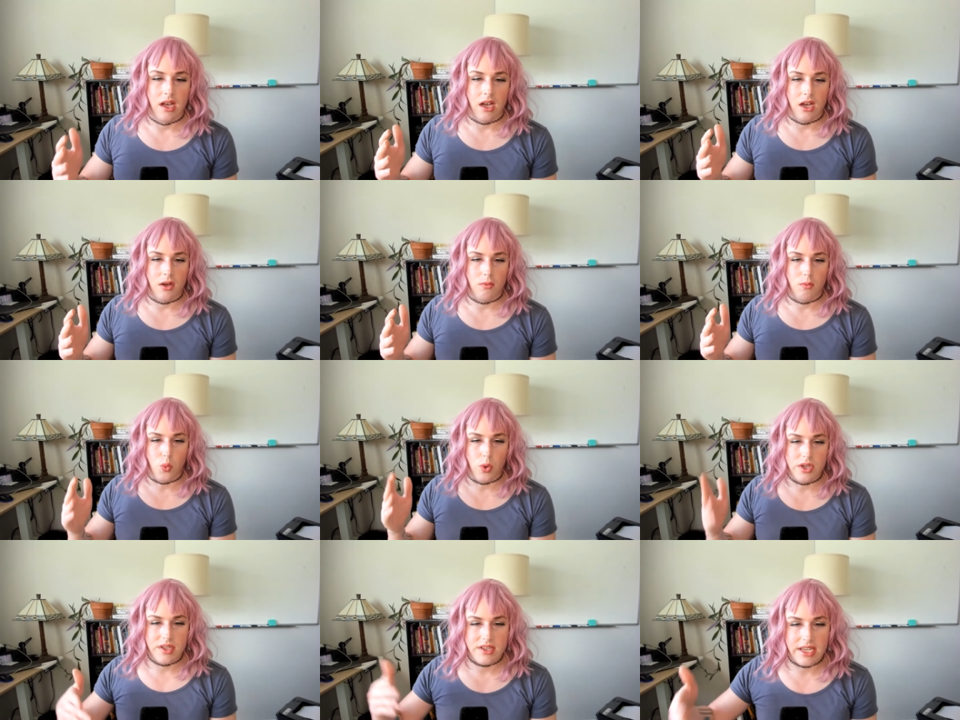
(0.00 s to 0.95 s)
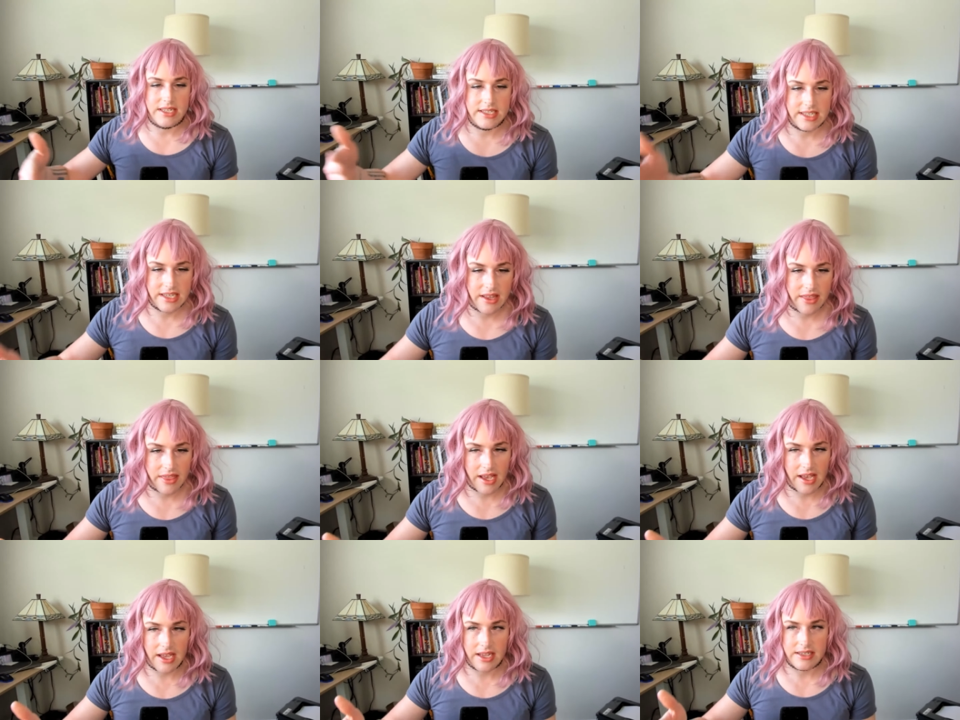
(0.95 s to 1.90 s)
was this idea
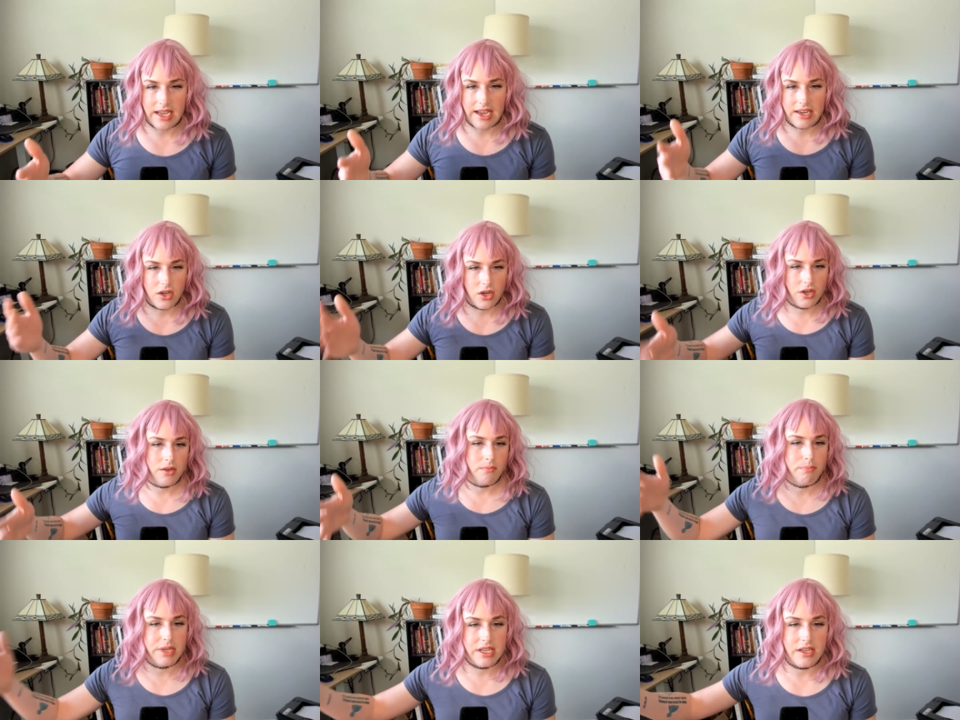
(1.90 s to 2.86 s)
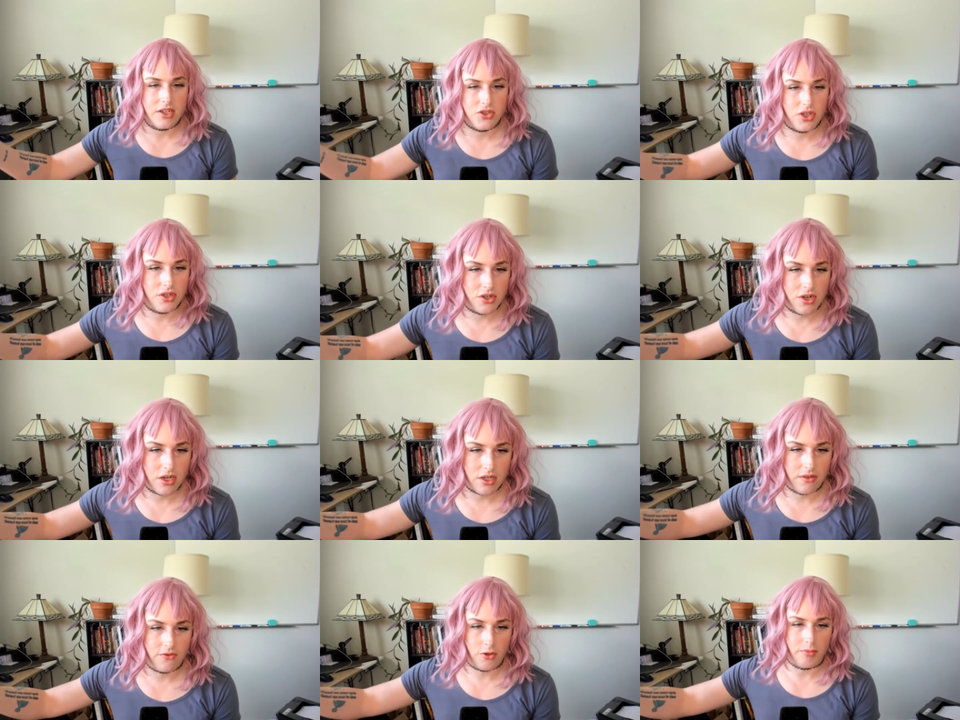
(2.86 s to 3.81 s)
that I couldn't be a gender
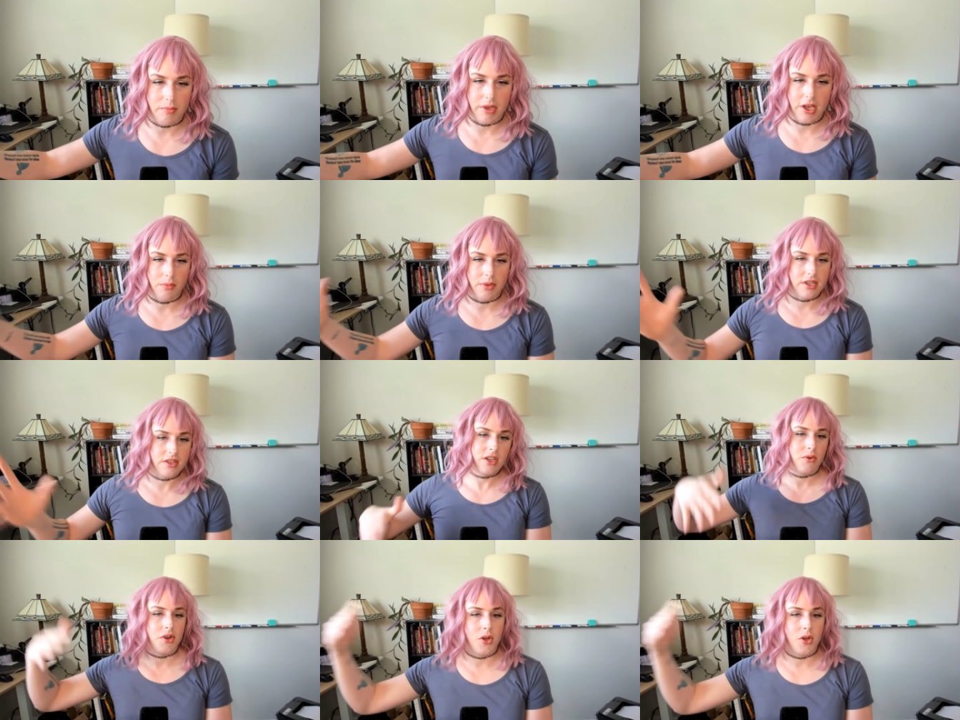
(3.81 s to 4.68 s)
nonconforming male because there were